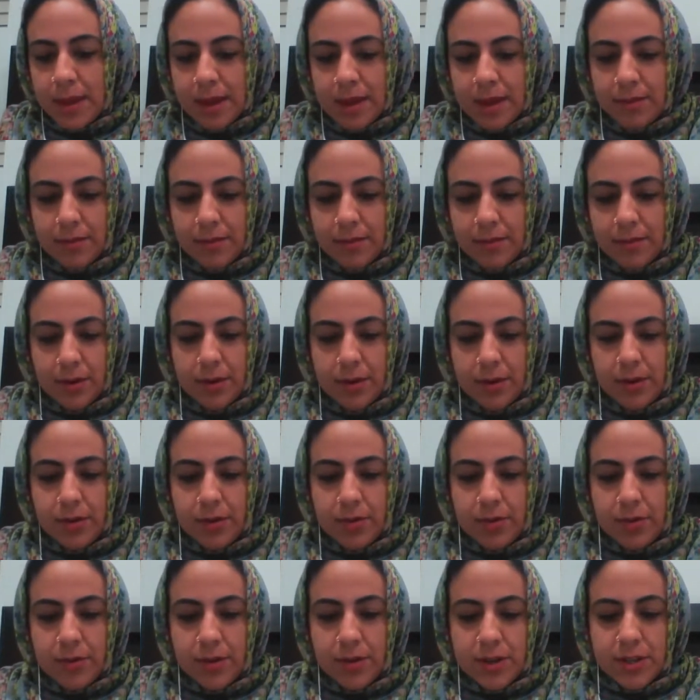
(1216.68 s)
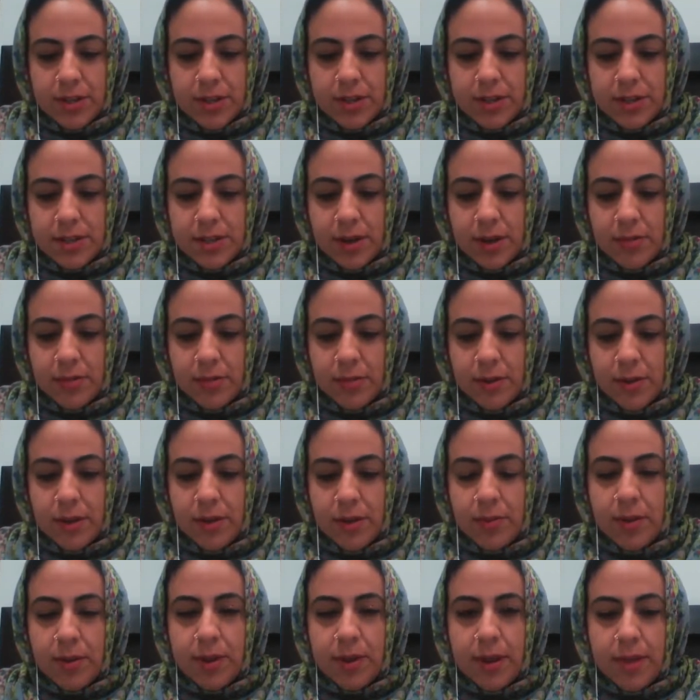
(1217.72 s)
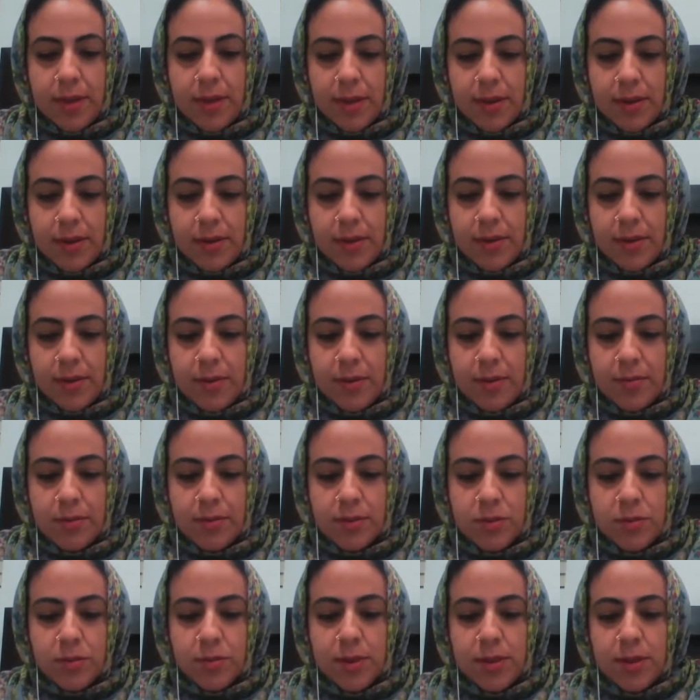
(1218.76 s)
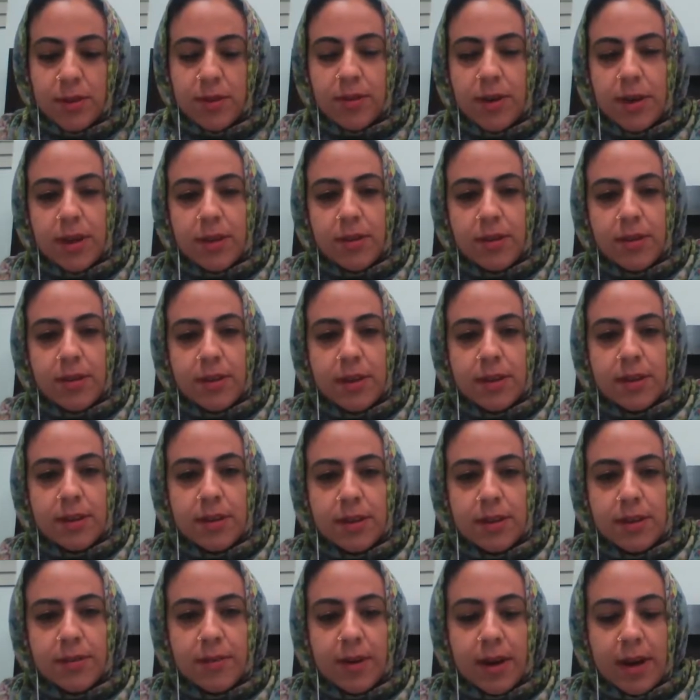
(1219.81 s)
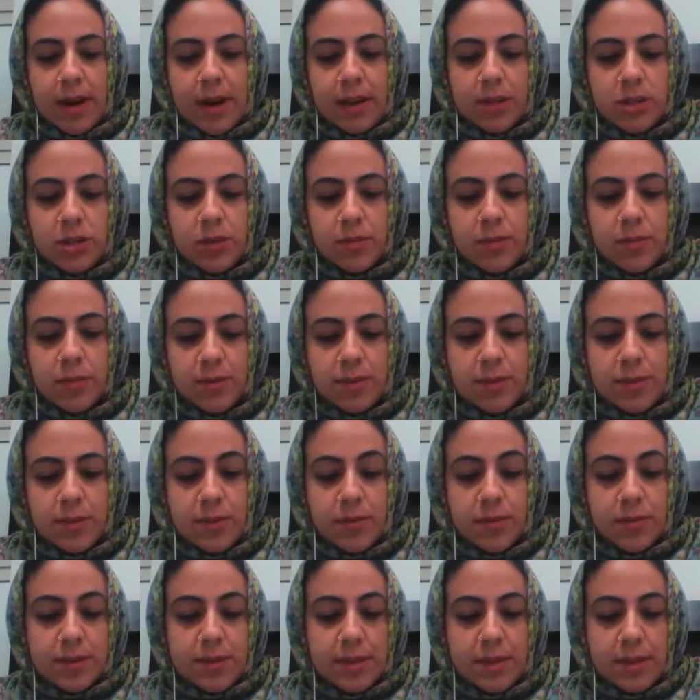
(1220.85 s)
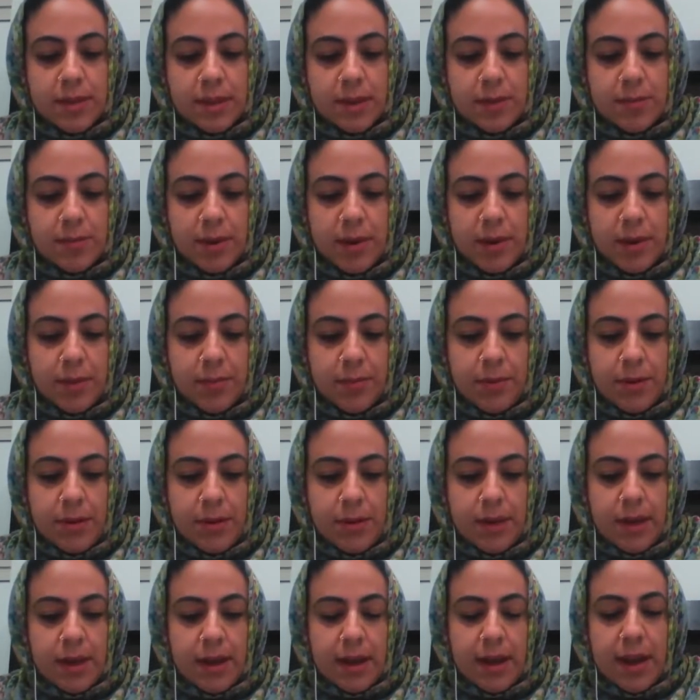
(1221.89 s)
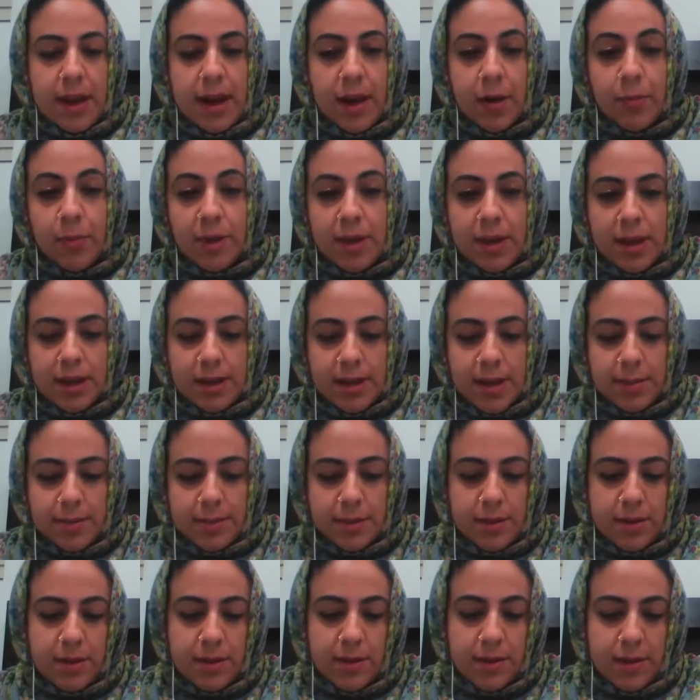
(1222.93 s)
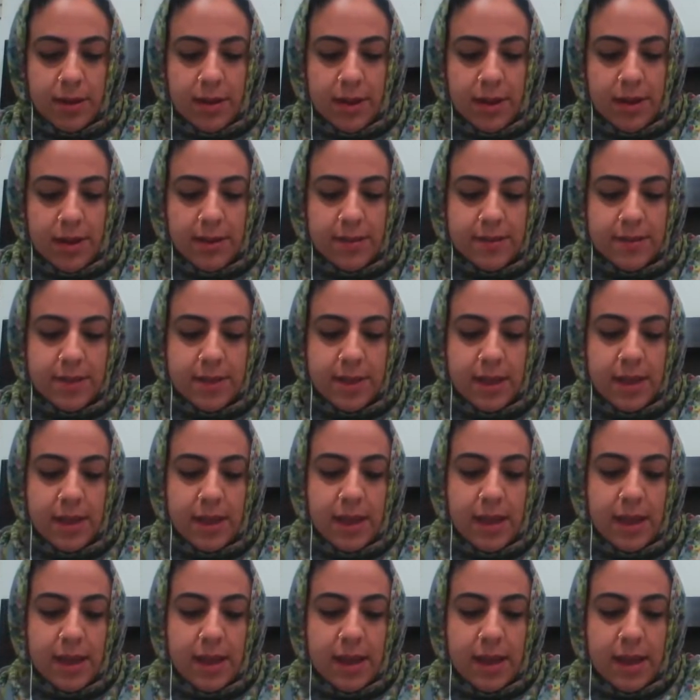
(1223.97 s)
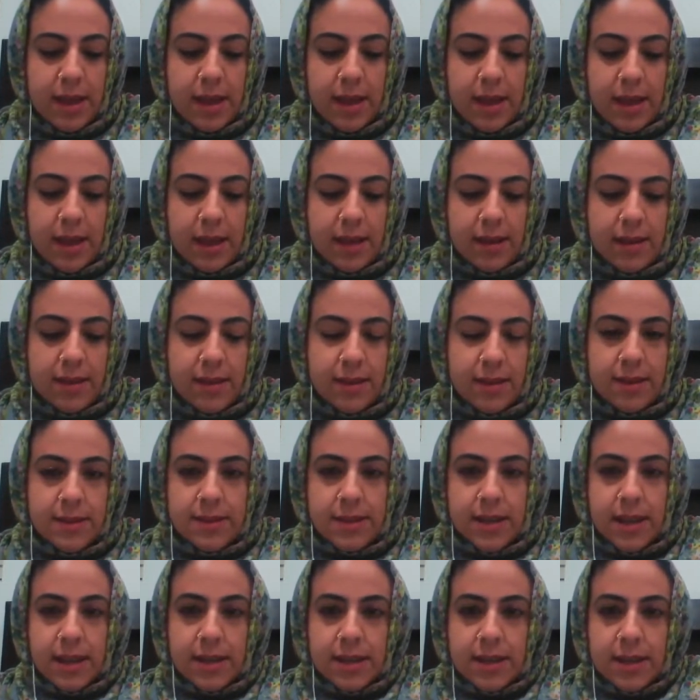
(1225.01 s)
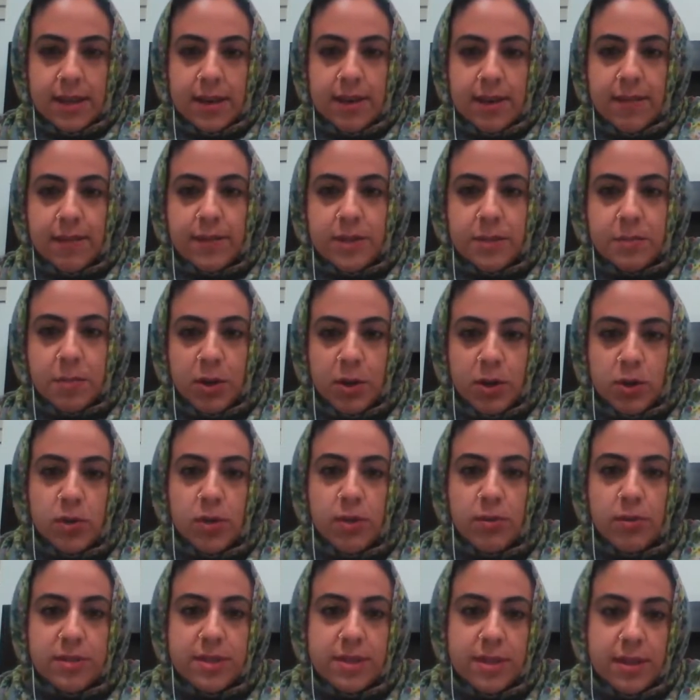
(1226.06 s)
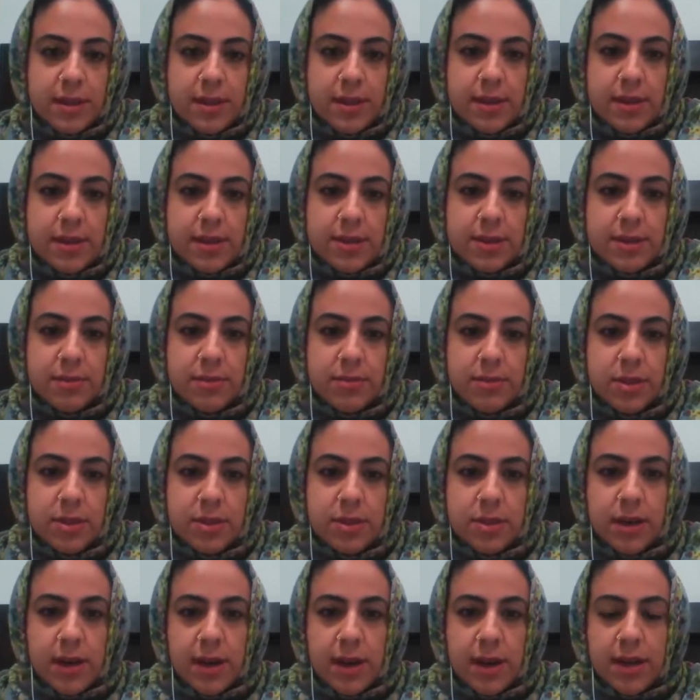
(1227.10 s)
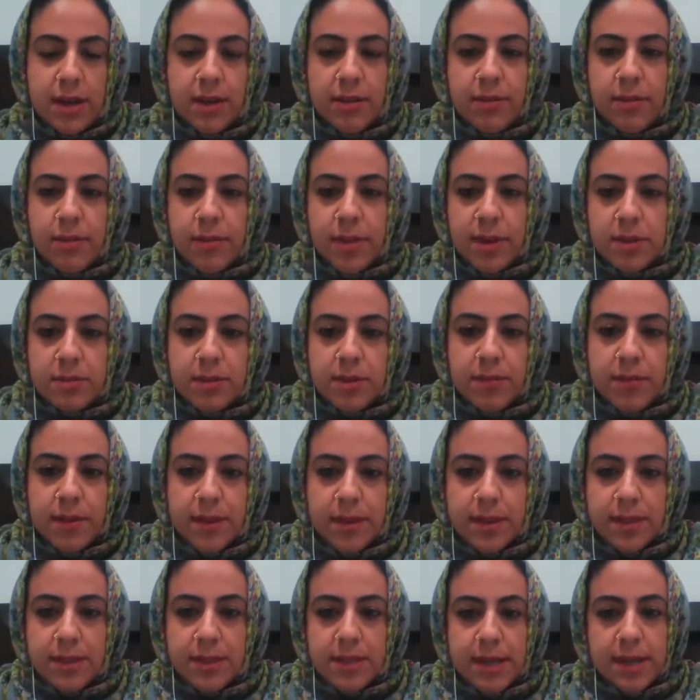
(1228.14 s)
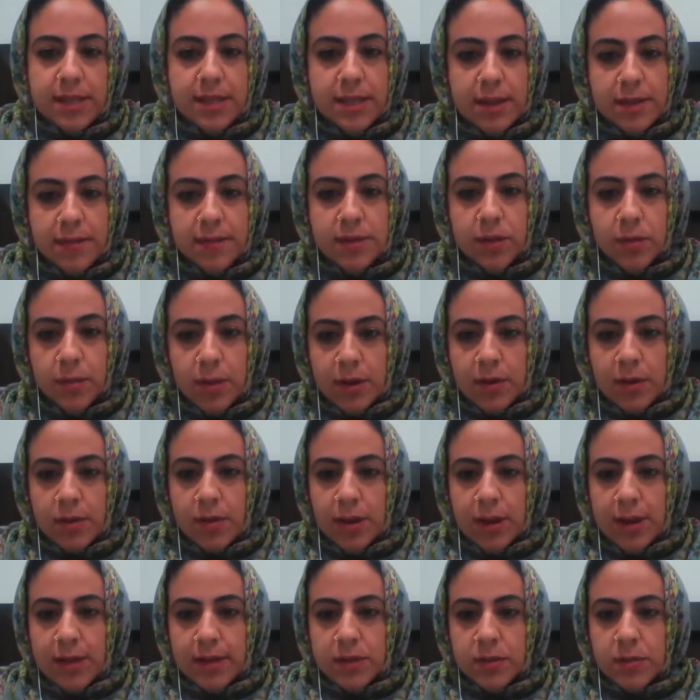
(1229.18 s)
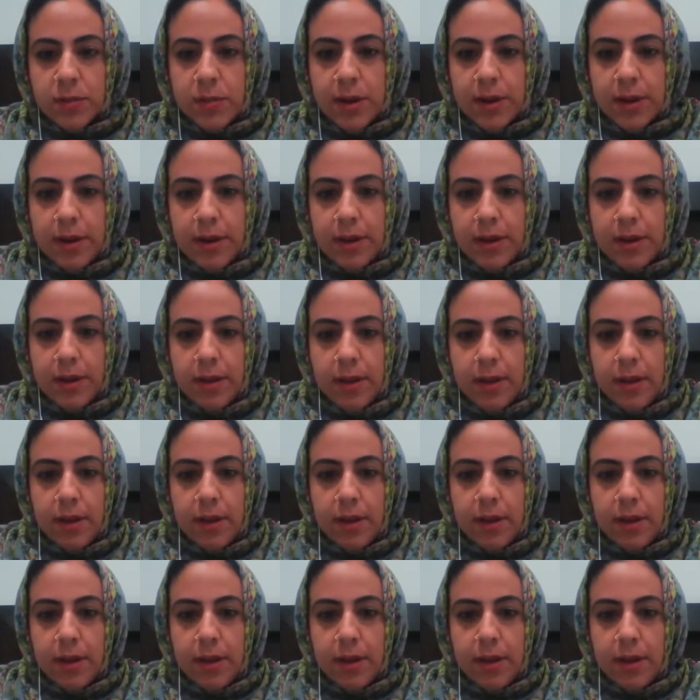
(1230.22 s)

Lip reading: If there are no questions, I really want to thank you. It was really great learning the different attributes of resilient people and how we can adapt it in our lives. And this idea of spiritual resilience, which kind of reminds me of like this idea of tawakkul as well.